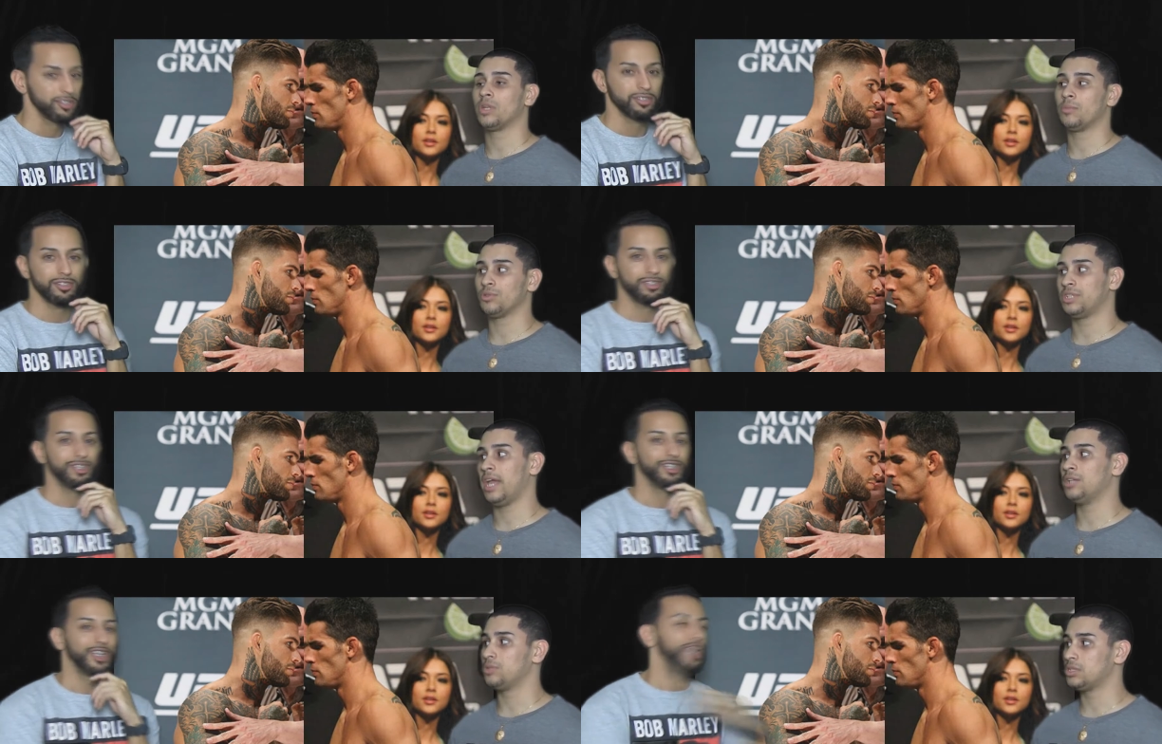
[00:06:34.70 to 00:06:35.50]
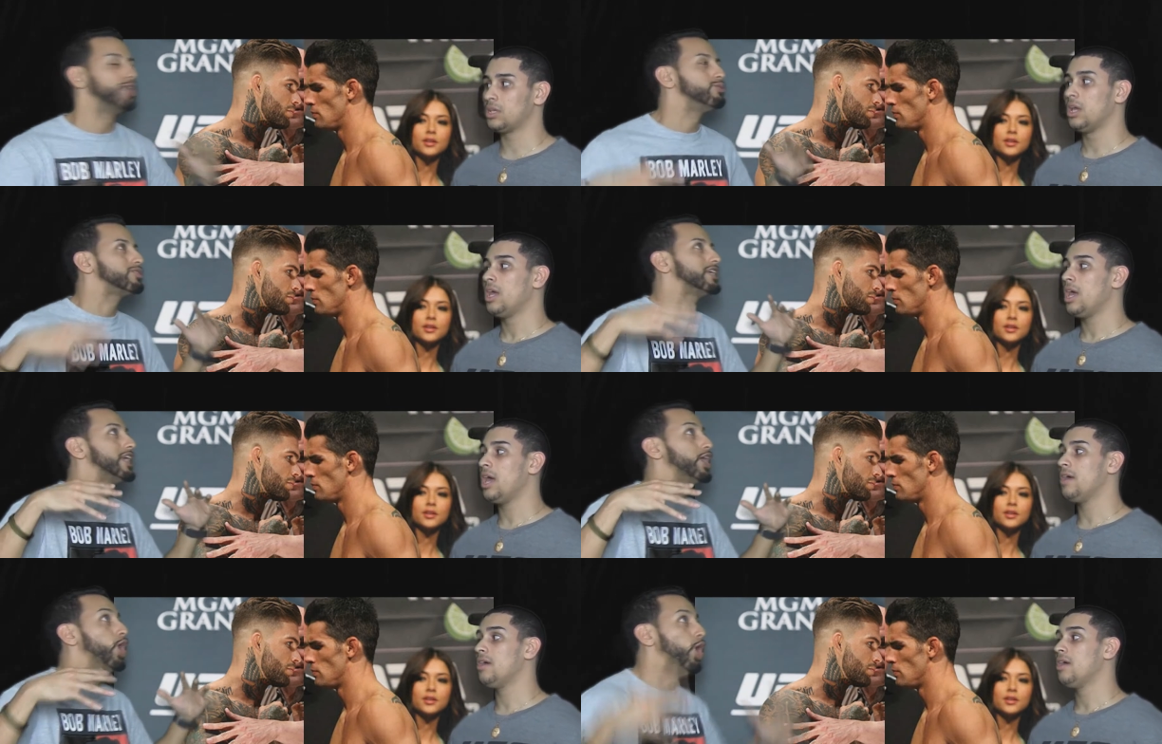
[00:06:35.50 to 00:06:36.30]
Speaker 1: when they're most dangerous. He knows.
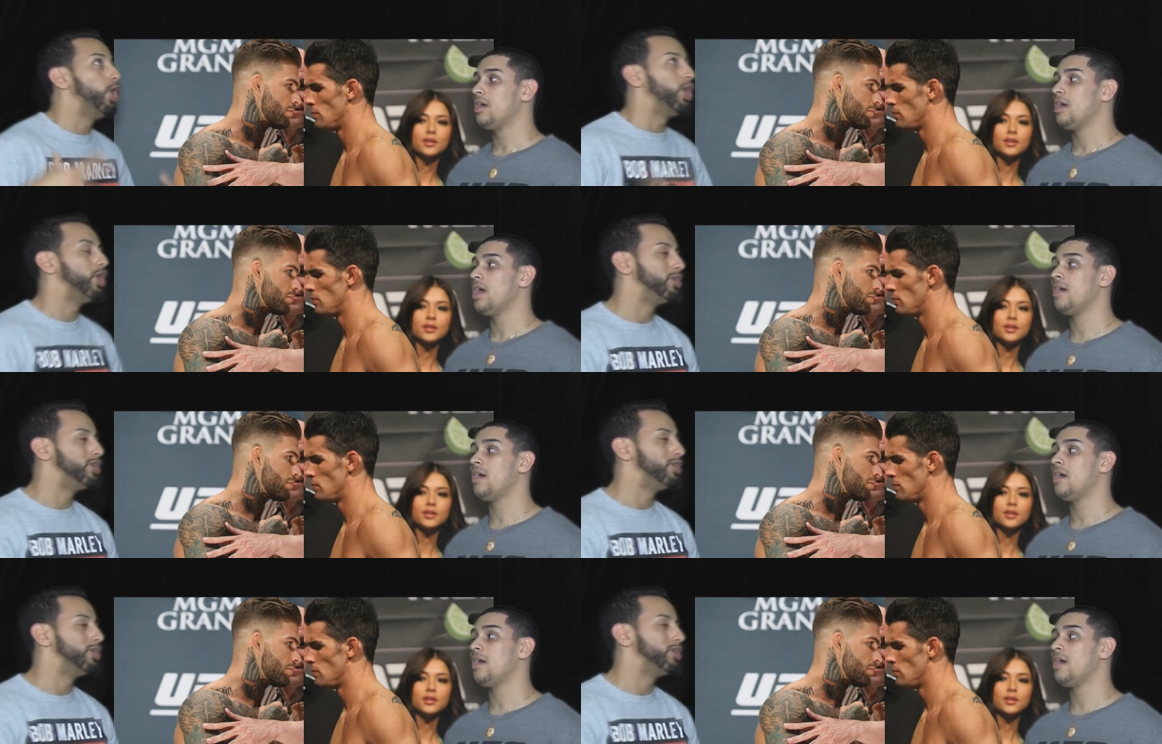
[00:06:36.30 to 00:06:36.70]
oh.